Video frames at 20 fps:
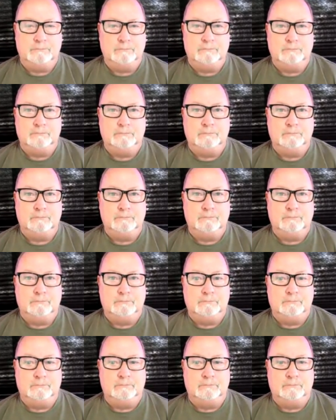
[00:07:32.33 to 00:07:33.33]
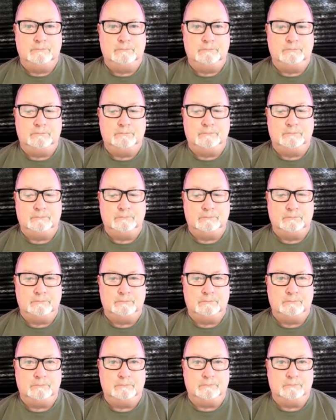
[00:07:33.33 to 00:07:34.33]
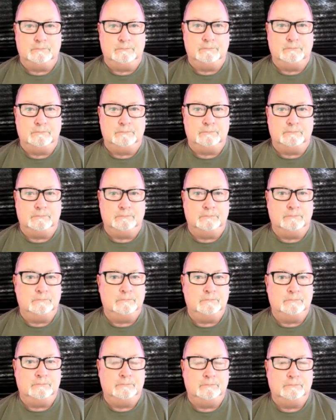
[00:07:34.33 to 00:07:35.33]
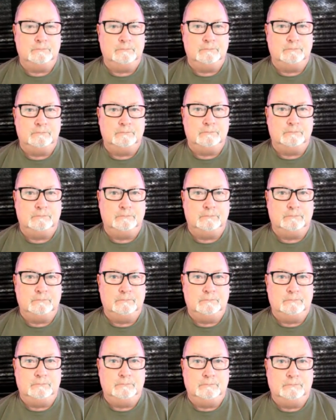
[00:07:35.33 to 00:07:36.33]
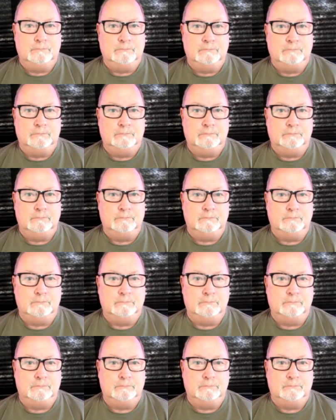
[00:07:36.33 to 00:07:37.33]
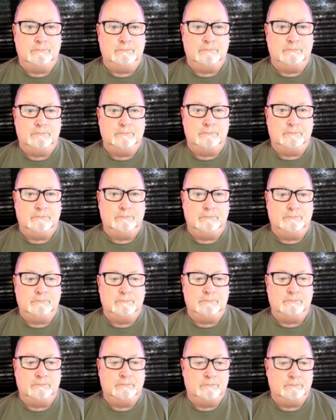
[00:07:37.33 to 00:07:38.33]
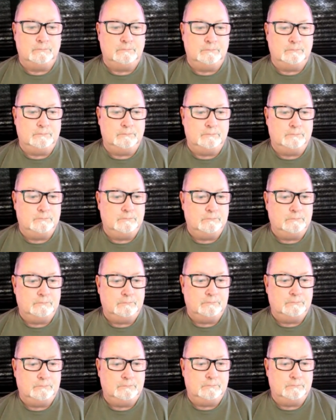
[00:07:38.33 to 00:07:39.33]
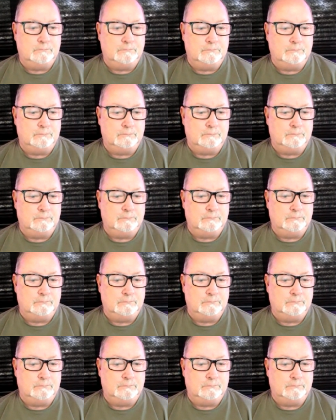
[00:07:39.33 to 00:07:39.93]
[no speech]